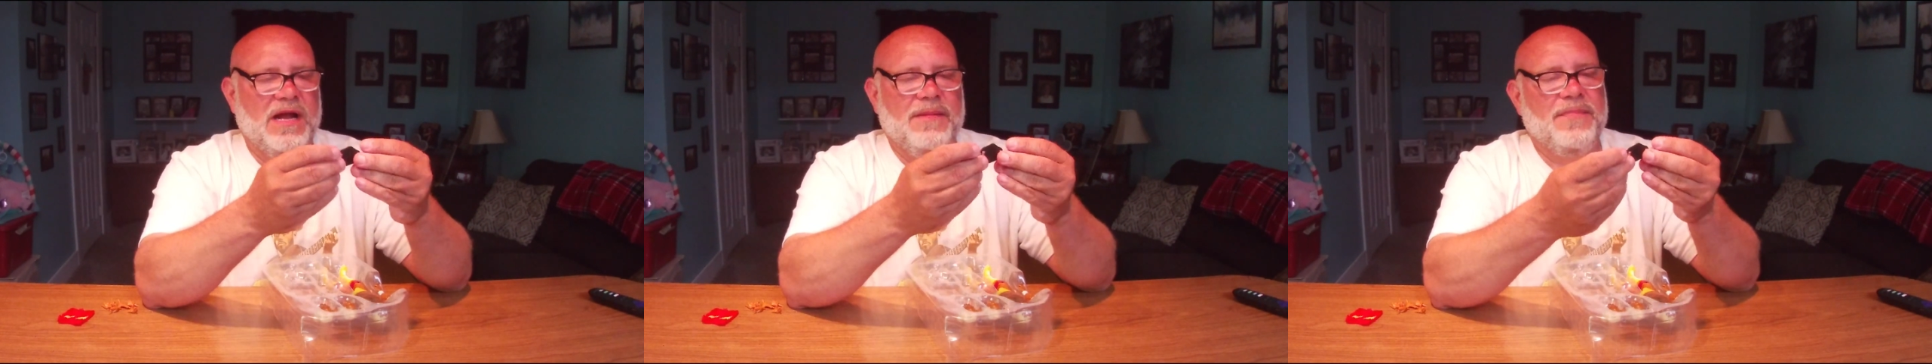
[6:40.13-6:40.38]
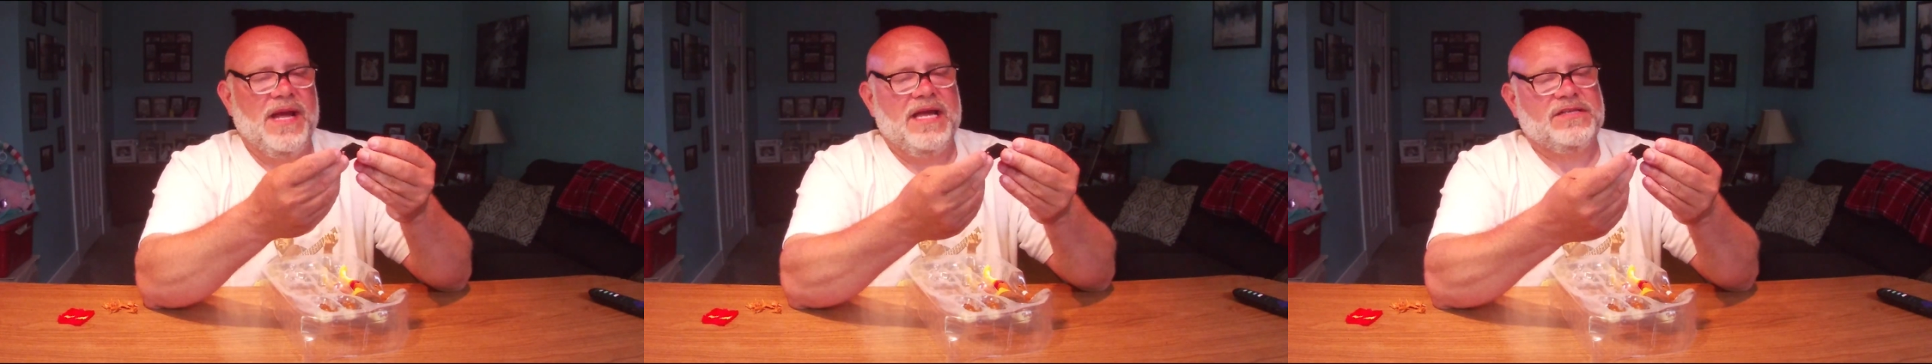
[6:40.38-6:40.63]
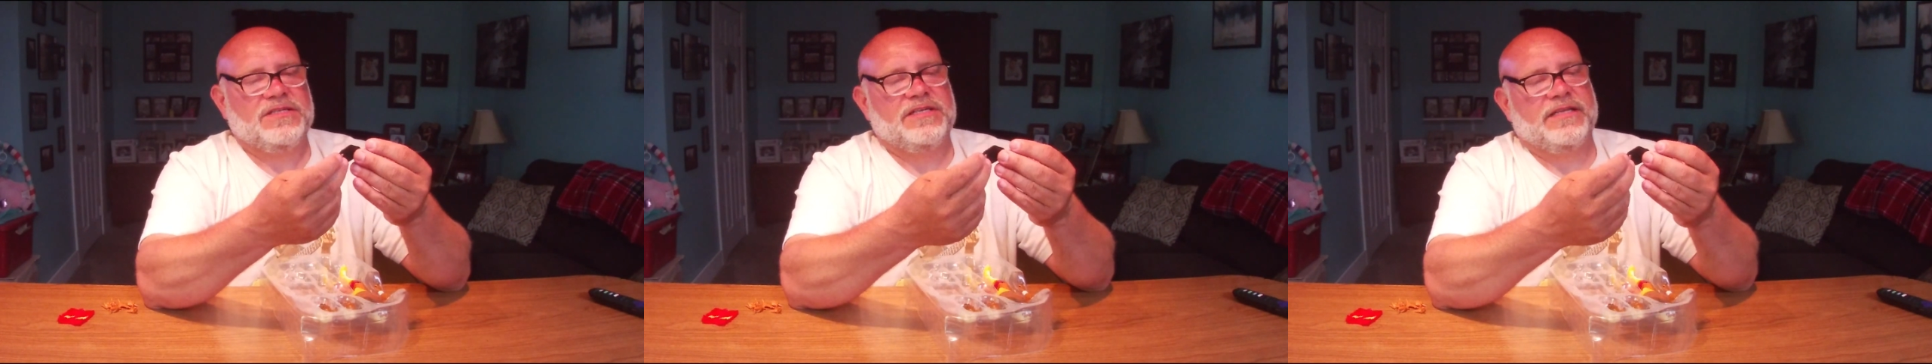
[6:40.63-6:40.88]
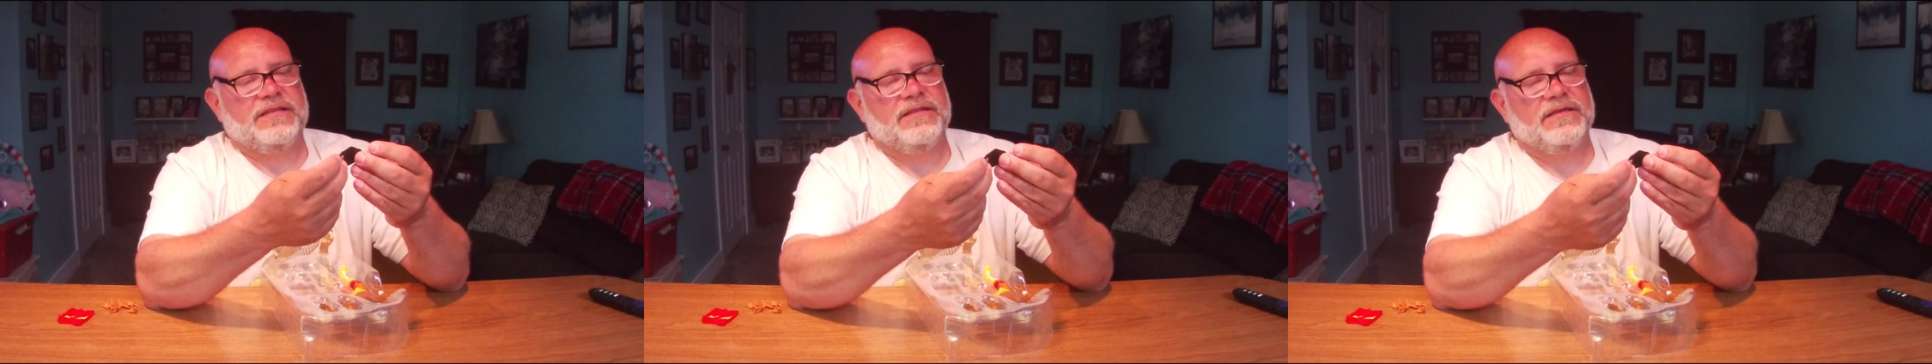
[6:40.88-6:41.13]
I
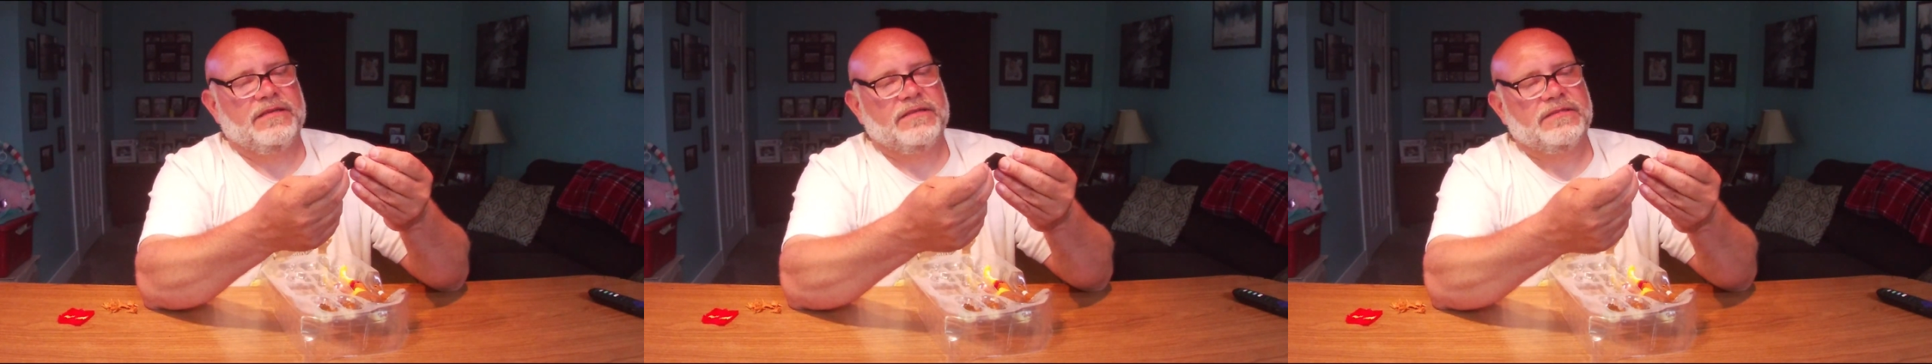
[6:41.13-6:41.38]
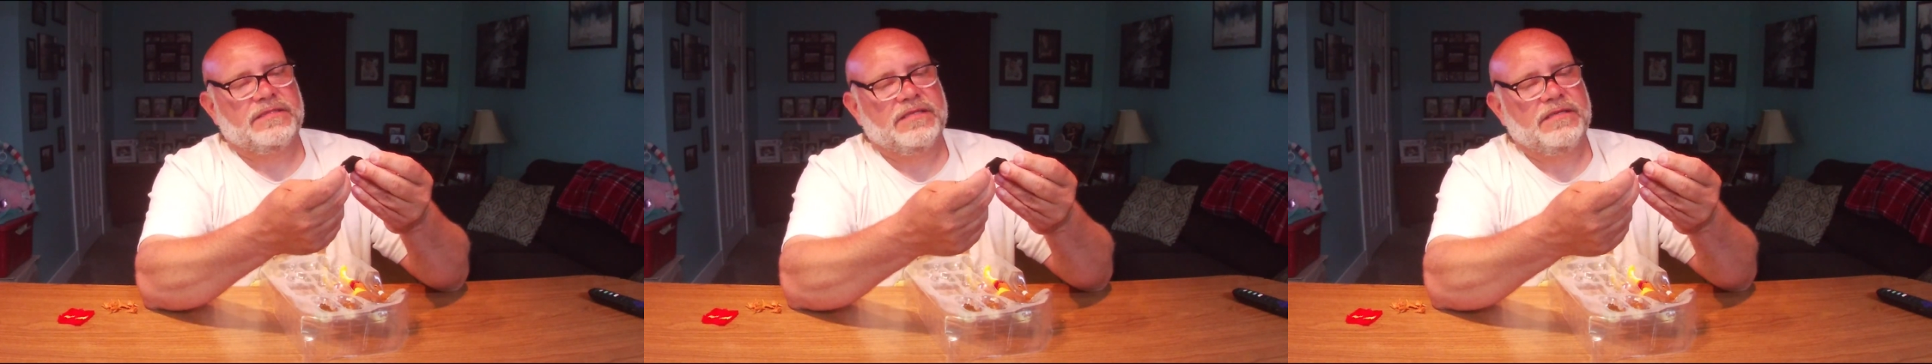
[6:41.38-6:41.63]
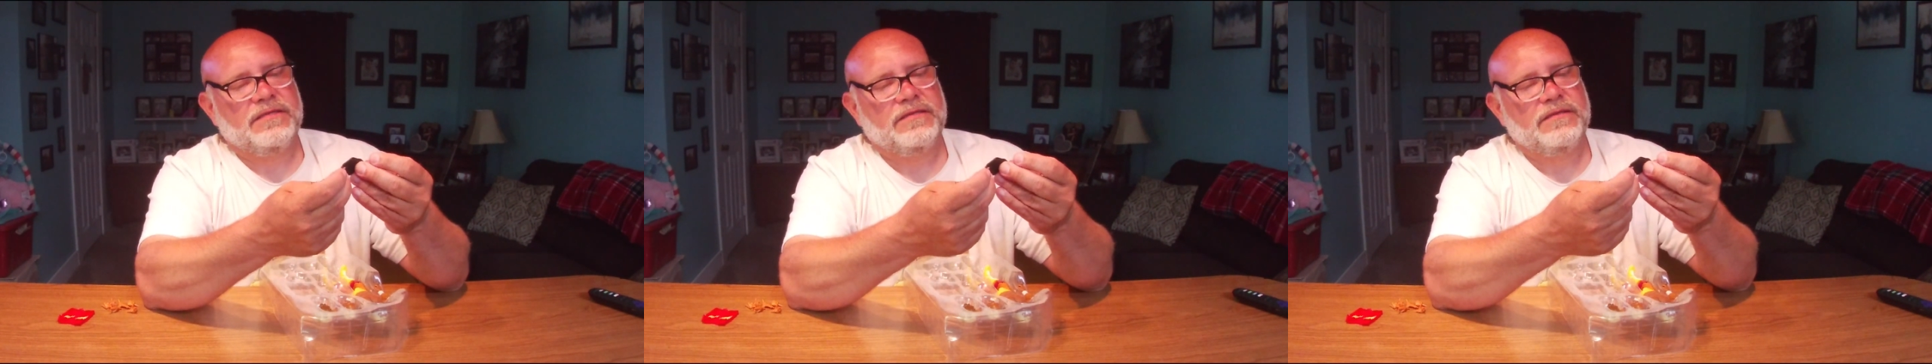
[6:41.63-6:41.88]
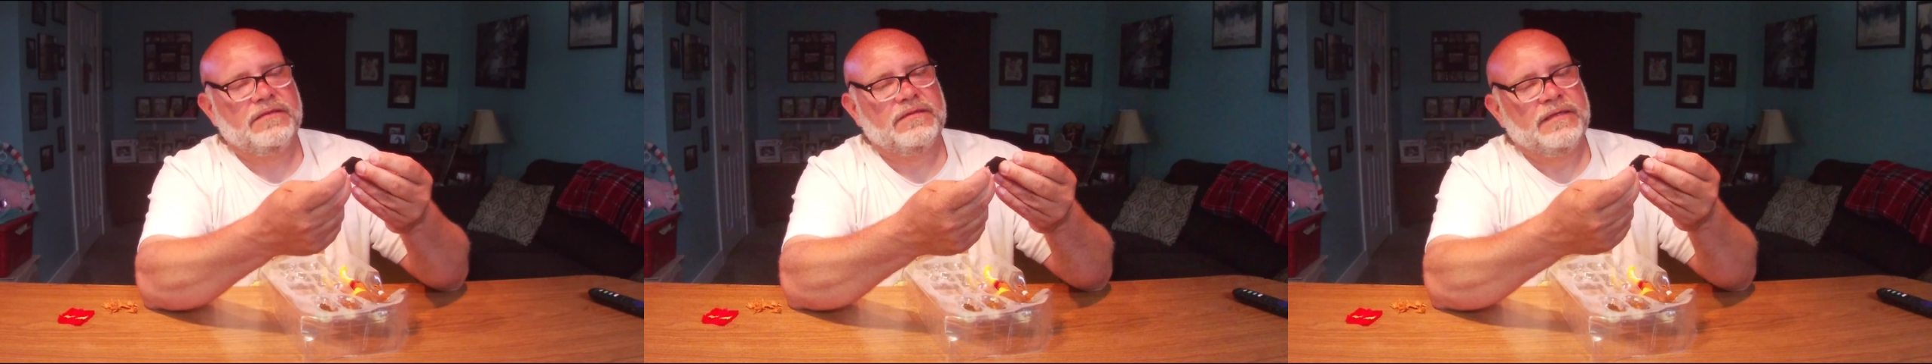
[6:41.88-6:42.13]
imagining things?
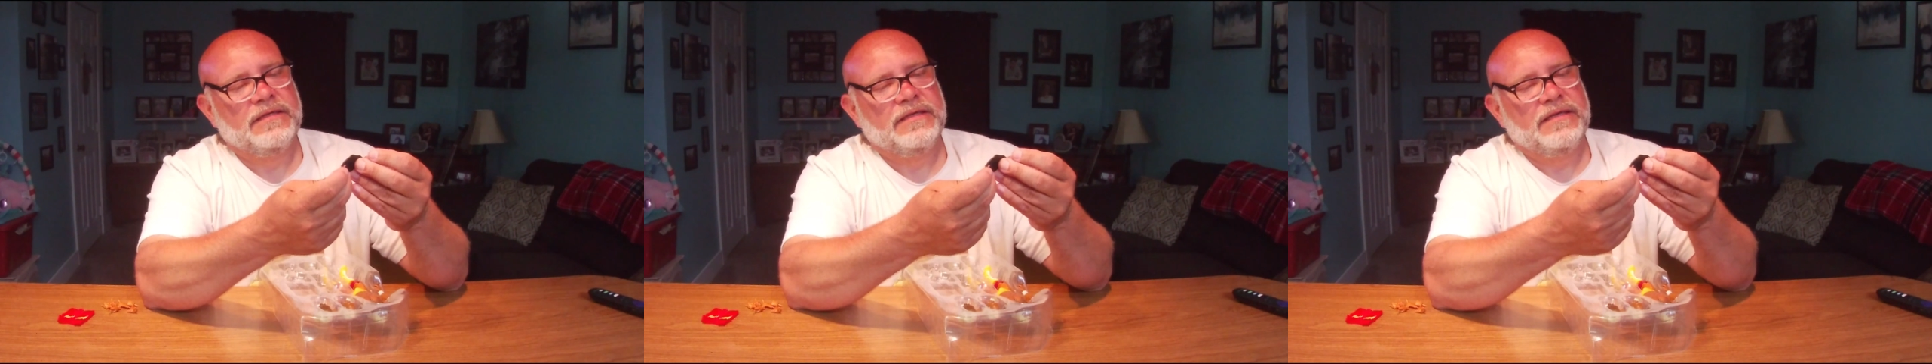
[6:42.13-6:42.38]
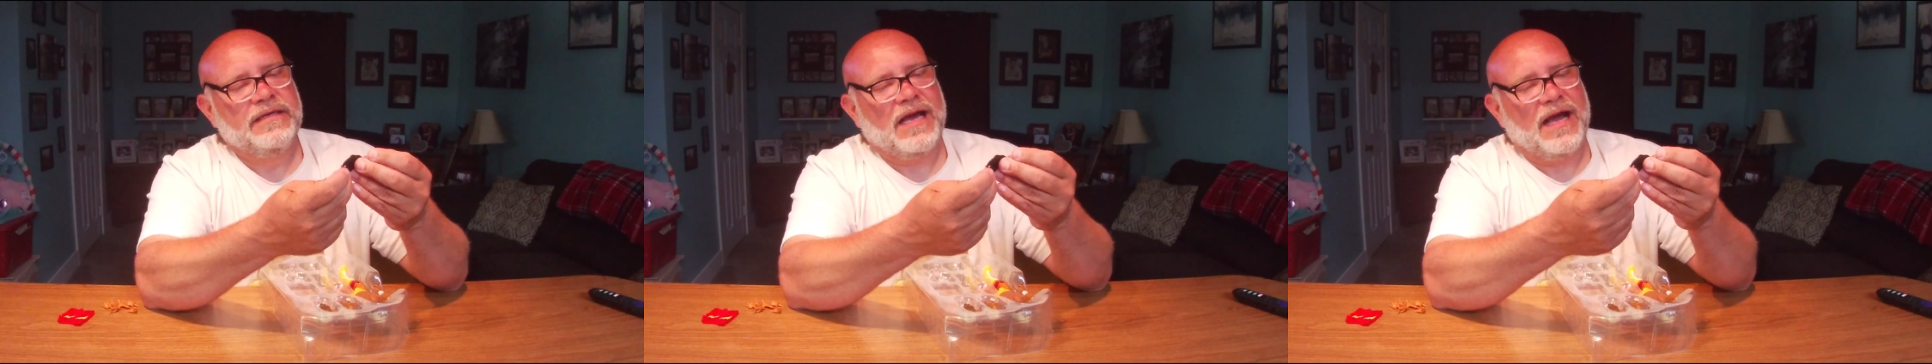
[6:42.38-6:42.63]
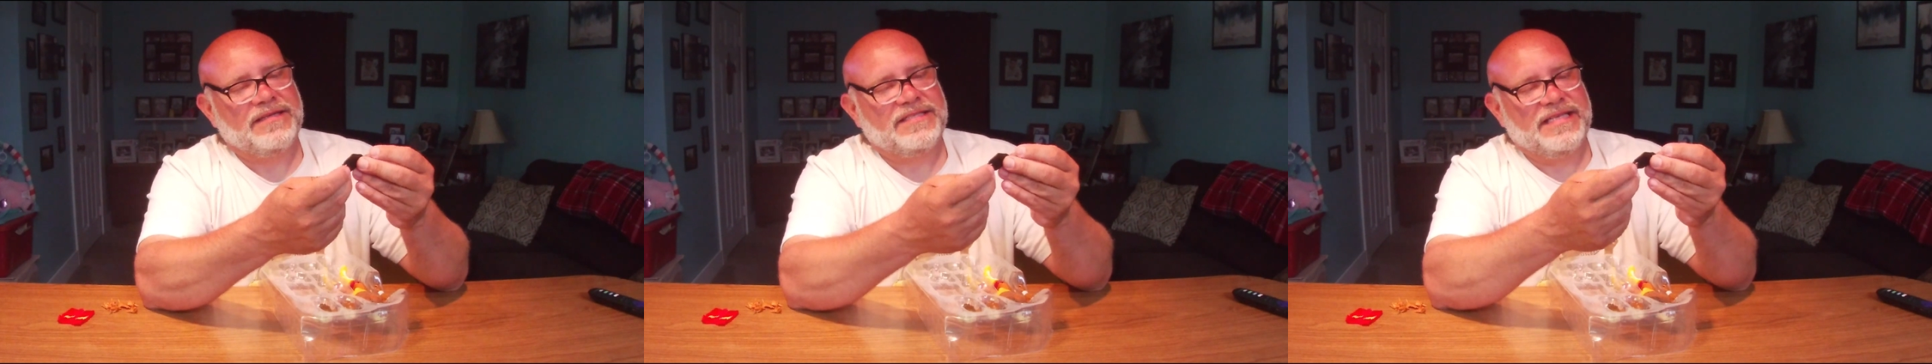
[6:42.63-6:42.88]
I